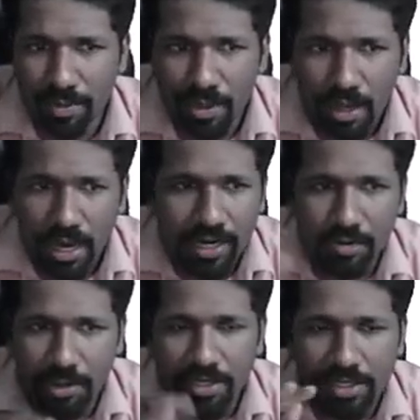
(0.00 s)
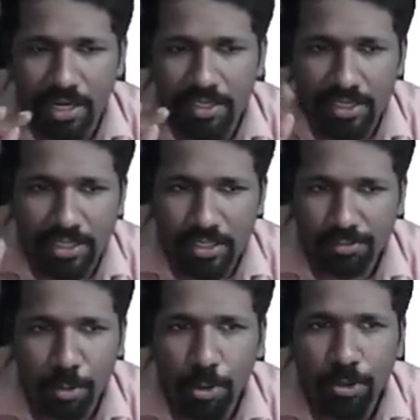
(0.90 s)
100 minus 96 is
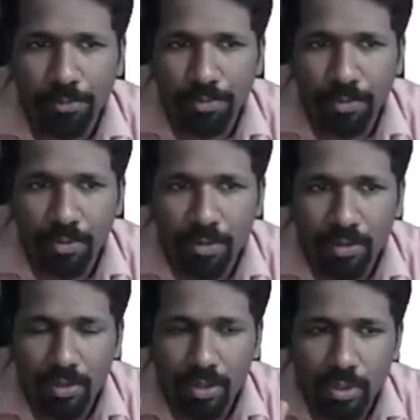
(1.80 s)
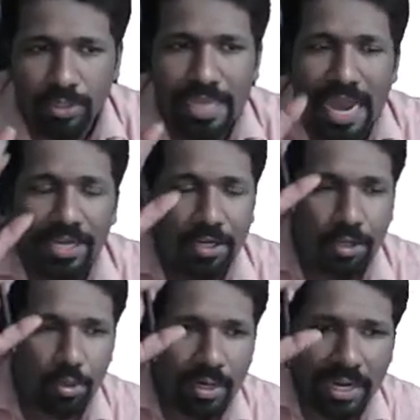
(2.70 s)
4. So that
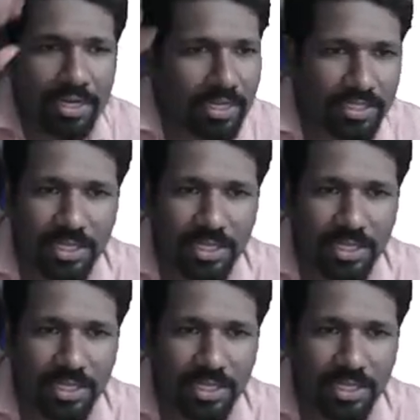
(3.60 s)
you write as the